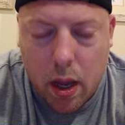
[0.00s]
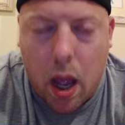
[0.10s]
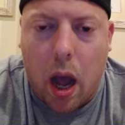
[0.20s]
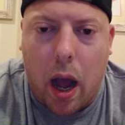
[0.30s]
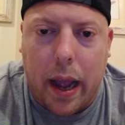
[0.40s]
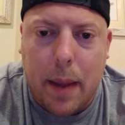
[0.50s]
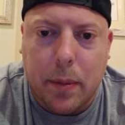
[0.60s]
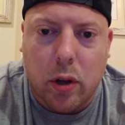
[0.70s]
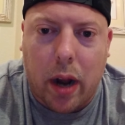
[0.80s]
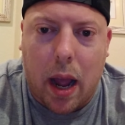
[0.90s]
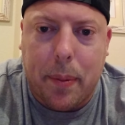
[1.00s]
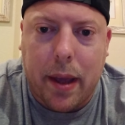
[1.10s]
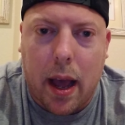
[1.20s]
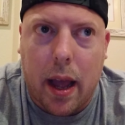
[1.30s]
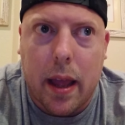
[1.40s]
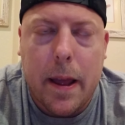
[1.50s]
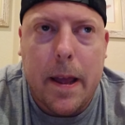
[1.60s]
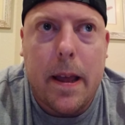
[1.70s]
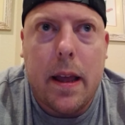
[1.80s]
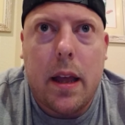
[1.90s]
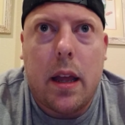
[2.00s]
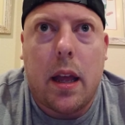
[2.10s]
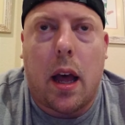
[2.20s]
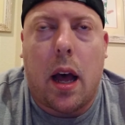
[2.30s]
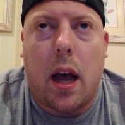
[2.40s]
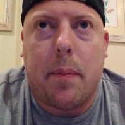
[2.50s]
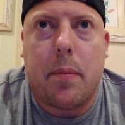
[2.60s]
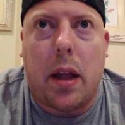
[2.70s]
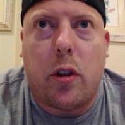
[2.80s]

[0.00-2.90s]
Amazon IPI. I